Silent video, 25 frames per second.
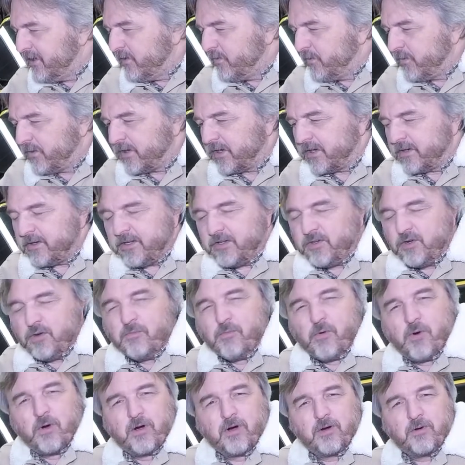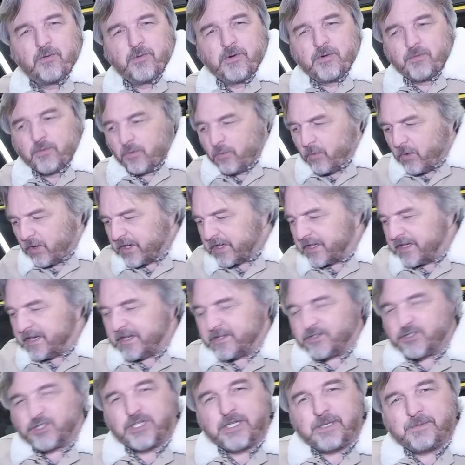We're going to do more when we're working
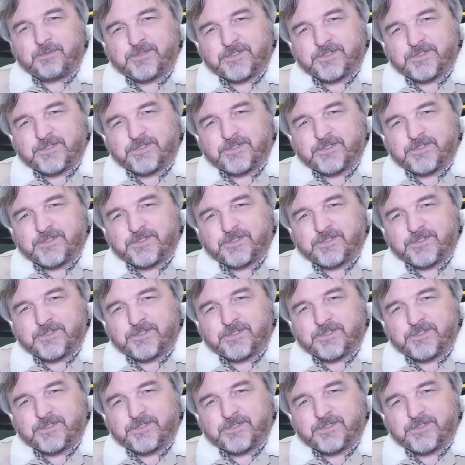on Jeeps and